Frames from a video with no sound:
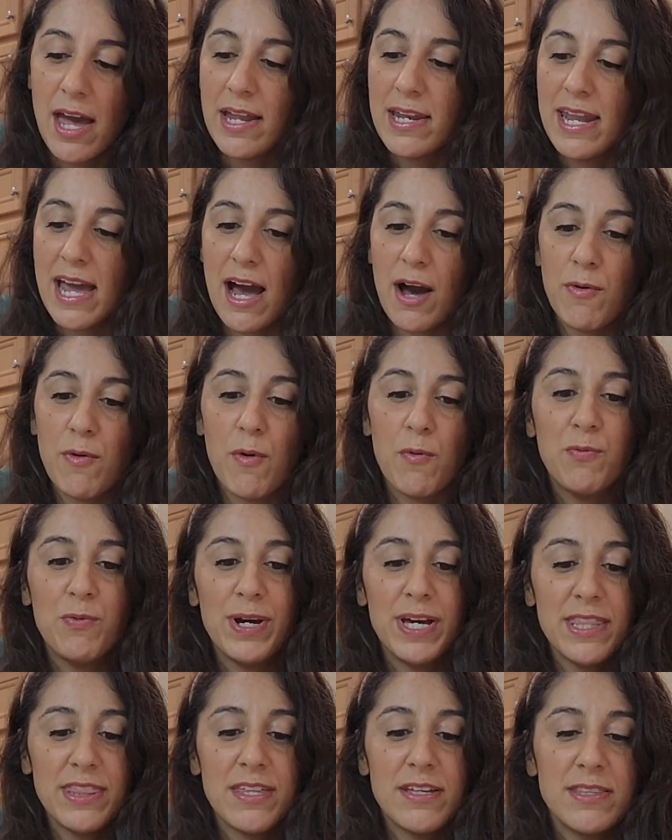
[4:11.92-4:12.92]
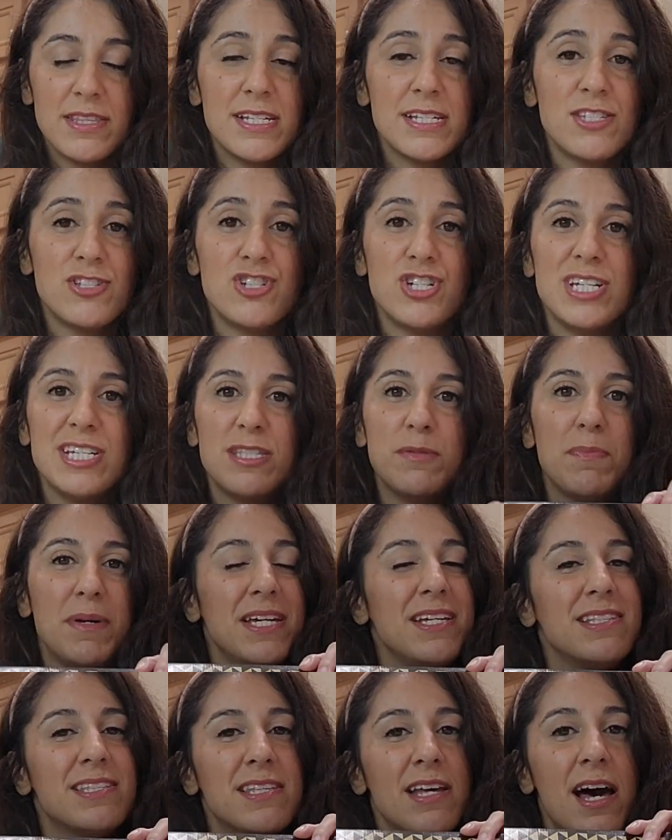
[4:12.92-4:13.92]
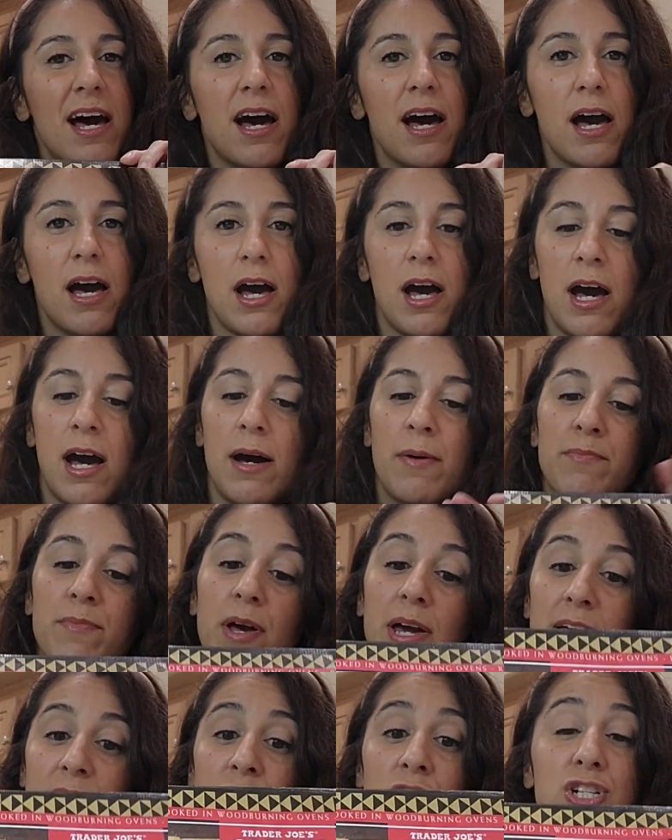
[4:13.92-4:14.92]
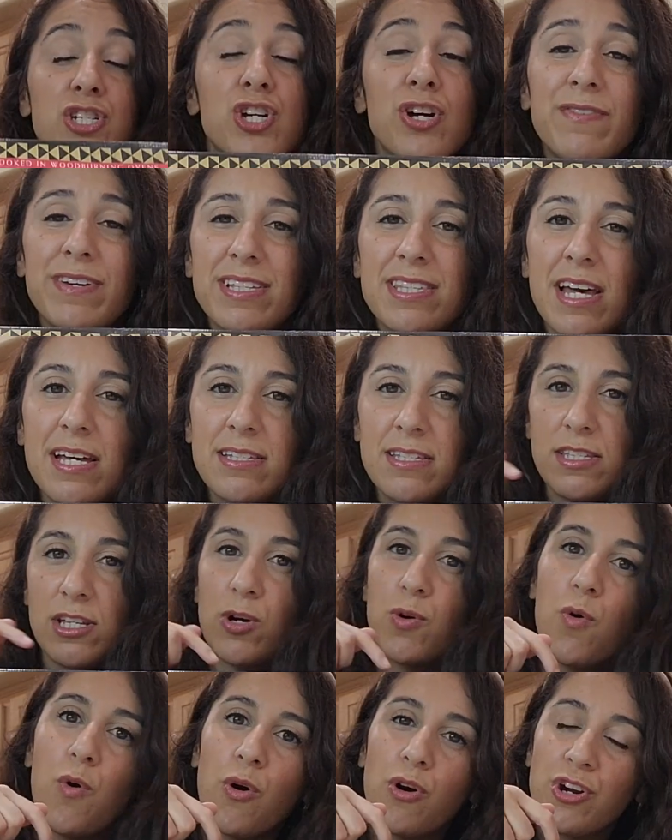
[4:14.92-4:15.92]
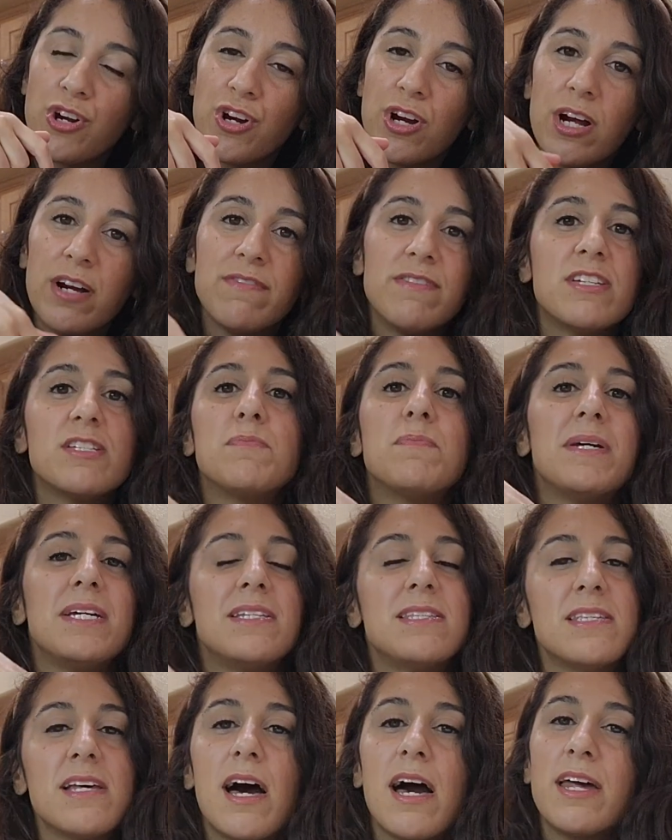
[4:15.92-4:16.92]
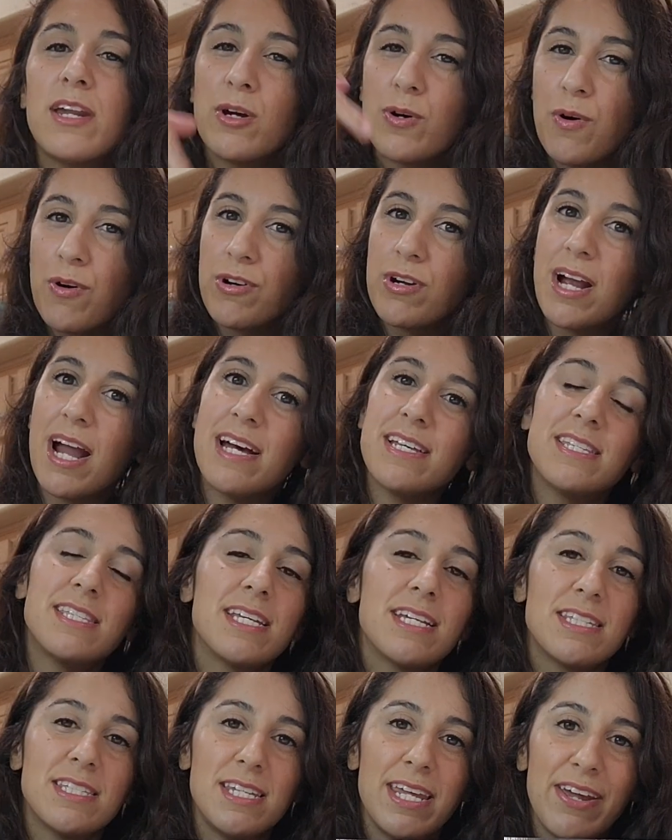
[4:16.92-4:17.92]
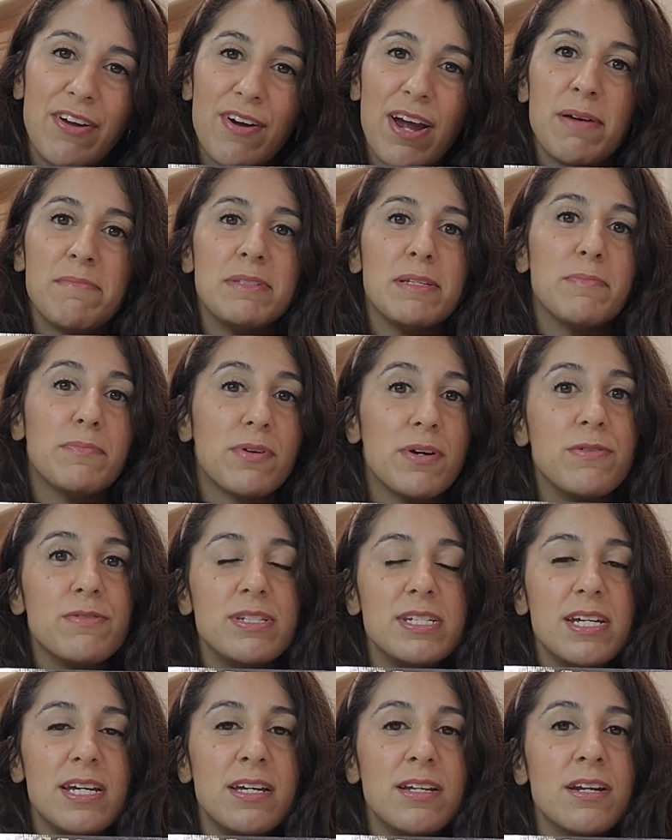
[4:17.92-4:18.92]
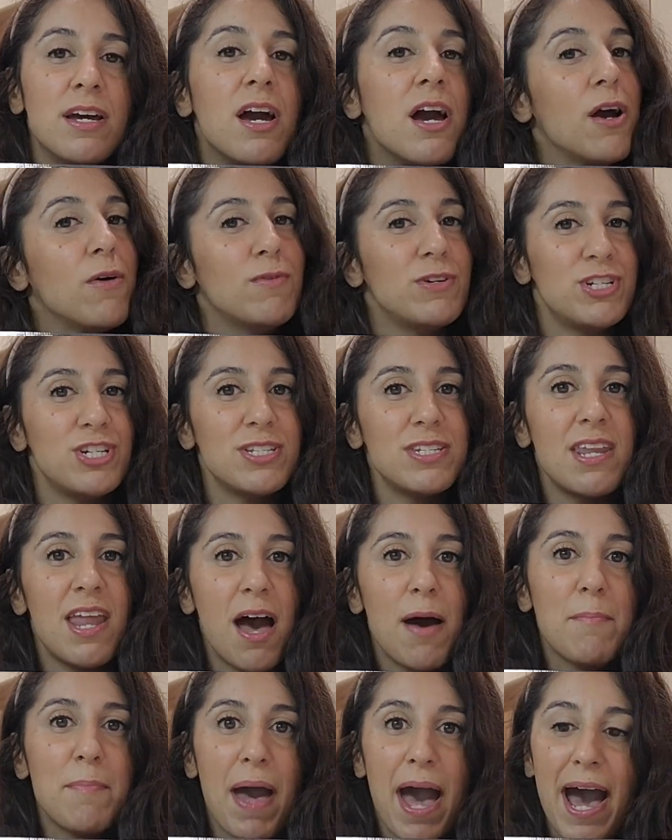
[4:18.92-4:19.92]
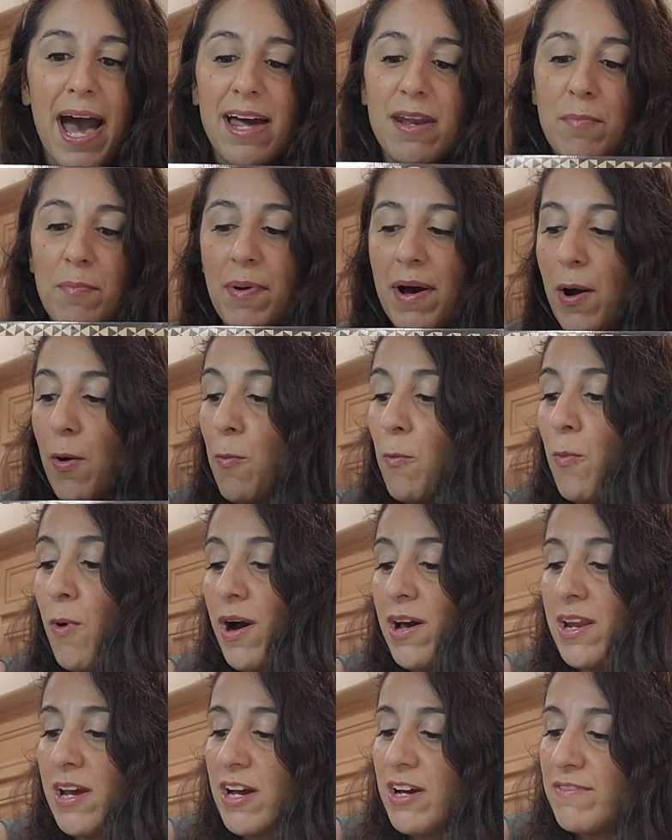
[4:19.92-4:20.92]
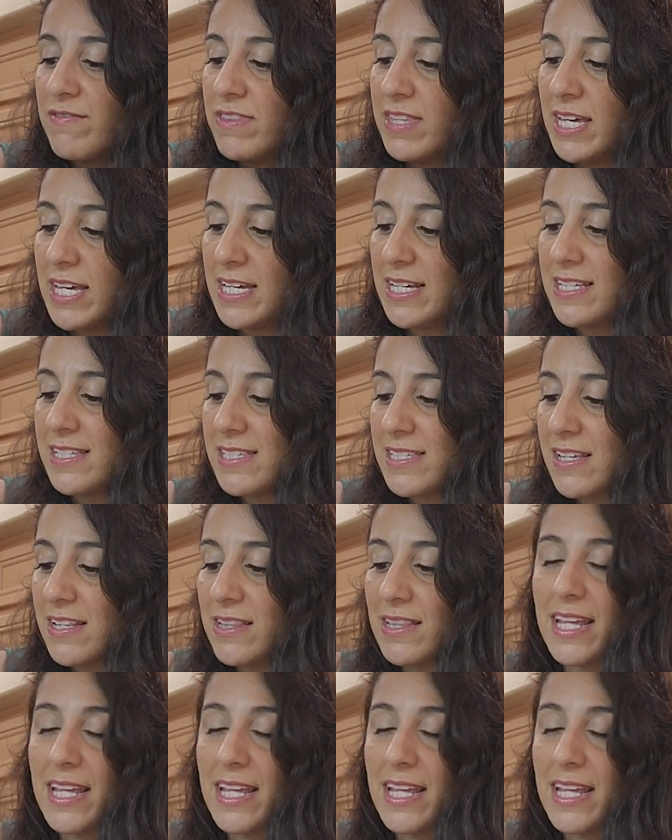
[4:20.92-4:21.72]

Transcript: Now, with this cheese pizza, the serving size is a quarter of this pizza, and a quarter has 16 grams of protein, which is not bad, but one of these